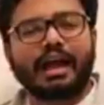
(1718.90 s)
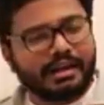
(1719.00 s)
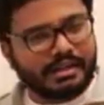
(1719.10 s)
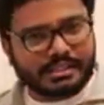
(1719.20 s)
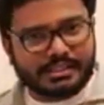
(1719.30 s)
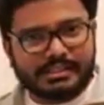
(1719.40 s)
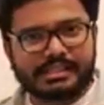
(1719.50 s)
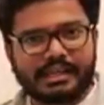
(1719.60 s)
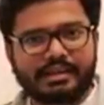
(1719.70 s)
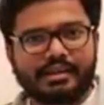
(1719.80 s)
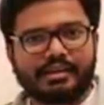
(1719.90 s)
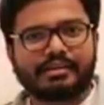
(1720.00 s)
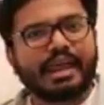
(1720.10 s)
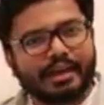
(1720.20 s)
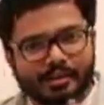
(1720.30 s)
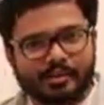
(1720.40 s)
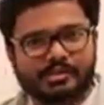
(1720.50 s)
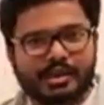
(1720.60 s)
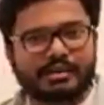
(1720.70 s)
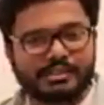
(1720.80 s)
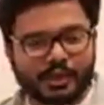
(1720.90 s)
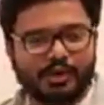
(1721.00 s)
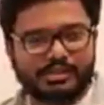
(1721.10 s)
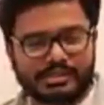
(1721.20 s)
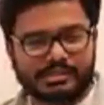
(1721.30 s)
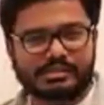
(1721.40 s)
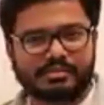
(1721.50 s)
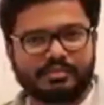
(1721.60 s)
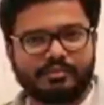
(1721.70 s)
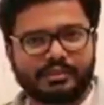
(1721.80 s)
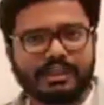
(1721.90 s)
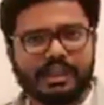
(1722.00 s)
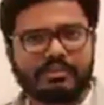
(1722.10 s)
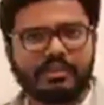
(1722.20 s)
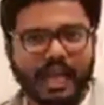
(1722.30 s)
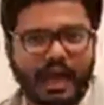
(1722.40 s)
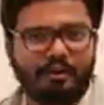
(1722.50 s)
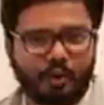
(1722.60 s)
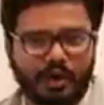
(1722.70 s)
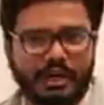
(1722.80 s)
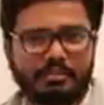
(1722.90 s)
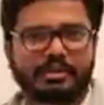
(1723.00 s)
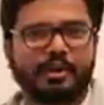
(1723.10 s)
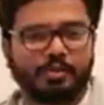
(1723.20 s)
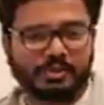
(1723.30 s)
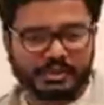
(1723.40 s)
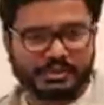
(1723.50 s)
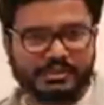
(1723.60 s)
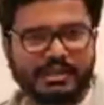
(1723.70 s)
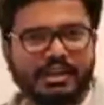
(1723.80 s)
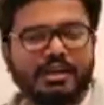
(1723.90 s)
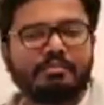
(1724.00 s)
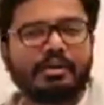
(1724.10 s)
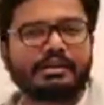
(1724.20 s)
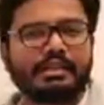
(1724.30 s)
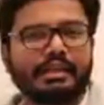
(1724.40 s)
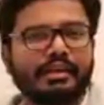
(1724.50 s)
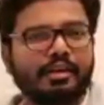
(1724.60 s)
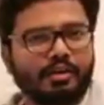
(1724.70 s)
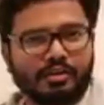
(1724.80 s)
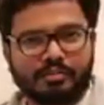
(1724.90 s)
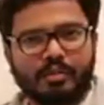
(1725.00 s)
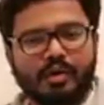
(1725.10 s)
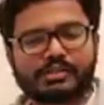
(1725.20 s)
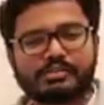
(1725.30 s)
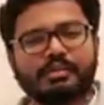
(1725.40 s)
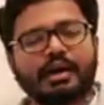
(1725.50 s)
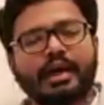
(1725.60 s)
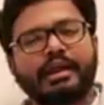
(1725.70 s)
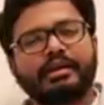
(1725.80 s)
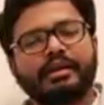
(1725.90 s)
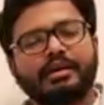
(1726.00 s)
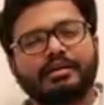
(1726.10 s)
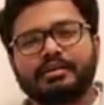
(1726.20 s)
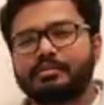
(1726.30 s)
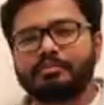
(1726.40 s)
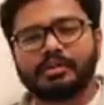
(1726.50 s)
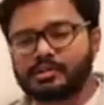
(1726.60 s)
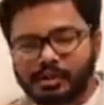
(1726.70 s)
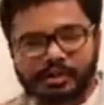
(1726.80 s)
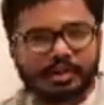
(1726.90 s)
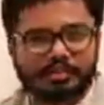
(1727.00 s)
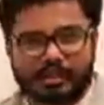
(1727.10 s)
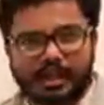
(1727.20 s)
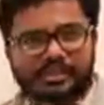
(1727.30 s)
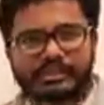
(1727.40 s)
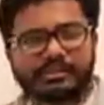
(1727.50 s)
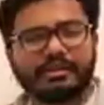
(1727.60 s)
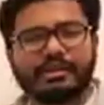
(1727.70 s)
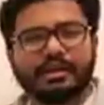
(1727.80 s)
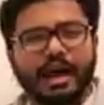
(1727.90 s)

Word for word: Conditioned thinking narrows our choices. We think we have only limited options but thinking out of box and uh, pursuing your passion